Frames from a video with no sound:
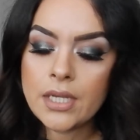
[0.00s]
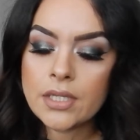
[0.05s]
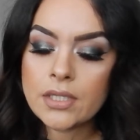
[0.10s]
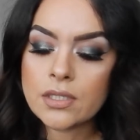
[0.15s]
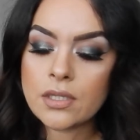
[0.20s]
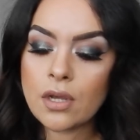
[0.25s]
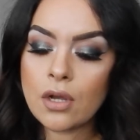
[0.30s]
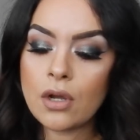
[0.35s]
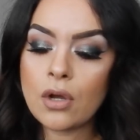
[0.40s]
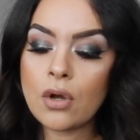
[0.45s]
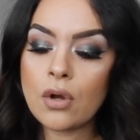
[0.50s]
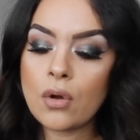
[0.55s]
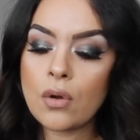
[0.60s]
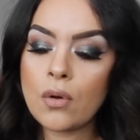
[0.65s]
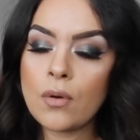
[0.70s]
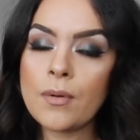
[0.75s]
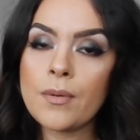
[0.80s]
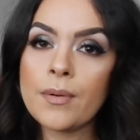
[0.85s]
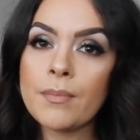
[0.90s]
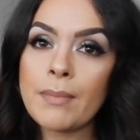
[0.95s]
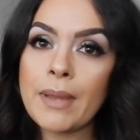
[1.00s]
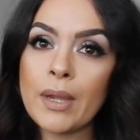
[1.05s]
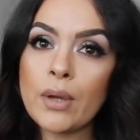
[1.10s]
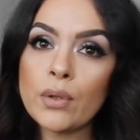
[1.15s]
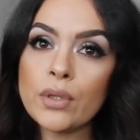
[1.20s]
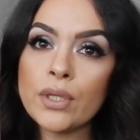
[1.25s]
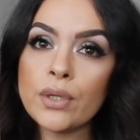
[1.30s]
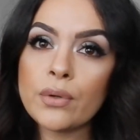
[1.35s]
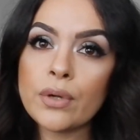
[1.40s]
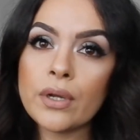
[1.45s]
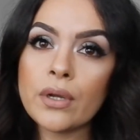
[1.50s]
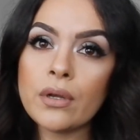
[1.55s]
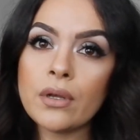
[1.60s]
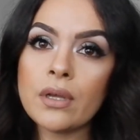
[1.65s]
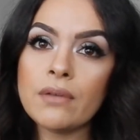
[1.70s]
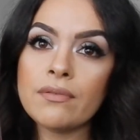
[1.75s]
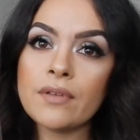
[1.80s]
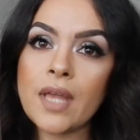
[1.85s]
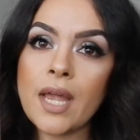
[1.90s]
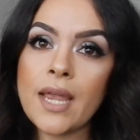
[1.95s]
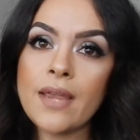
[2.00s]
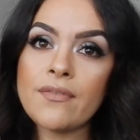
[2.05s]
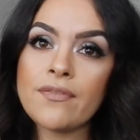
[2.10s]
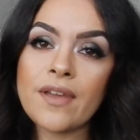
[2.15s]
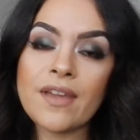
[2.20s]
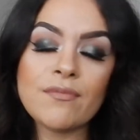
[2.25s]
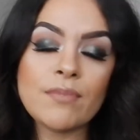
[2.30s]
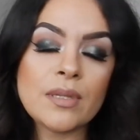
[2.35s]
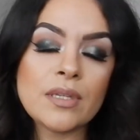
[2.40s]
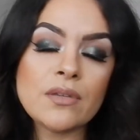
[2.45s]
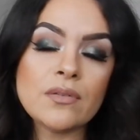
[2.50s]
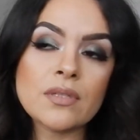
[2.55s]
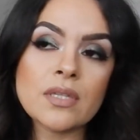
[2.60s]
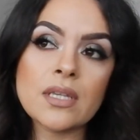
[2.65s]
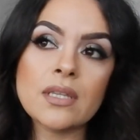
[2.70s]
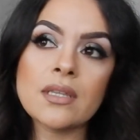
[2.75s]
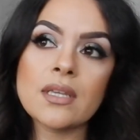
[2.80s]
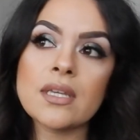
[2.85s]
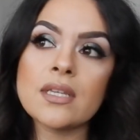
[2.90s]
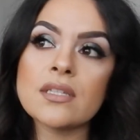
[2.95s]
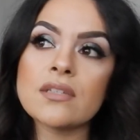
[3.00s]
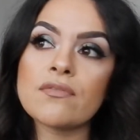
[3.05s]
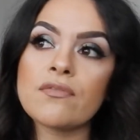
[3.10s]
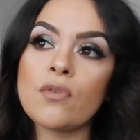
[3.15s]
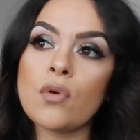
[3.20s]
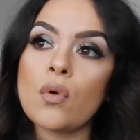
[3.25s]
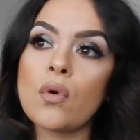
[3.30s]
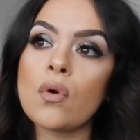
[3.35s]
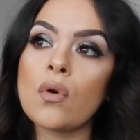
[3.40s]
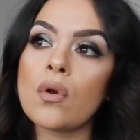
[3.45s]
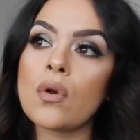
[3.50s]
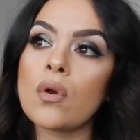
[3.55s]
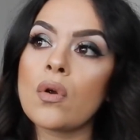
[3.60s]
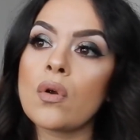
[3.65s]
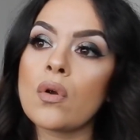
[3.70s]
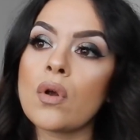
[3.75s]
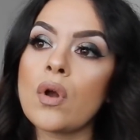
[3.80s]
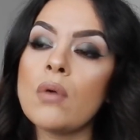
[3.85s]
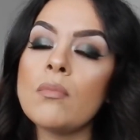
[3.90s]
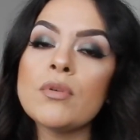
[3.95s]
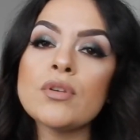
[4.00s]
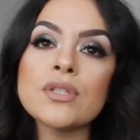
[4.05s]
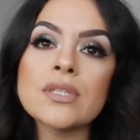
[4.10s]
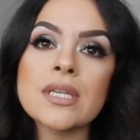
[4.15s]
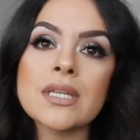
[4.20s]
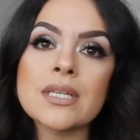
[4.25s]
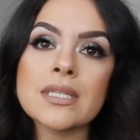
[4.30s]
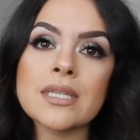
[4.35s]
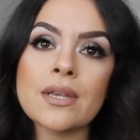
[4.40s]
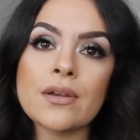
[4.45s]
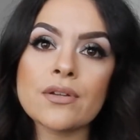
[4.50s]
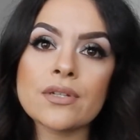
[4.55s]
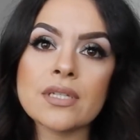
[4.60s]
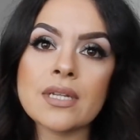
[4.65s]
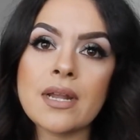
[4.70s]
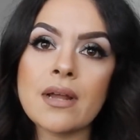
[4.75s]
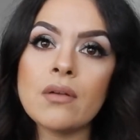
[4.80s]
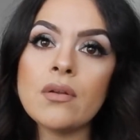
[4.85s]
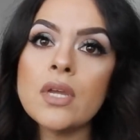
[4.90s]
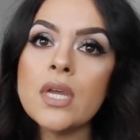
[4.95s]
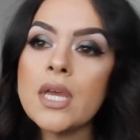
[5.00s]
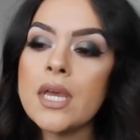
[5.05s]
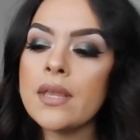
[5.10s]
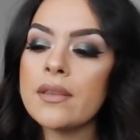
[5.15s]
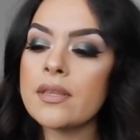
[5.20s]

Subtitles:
So my holy grail of life, I've been using this for almost 6 years now.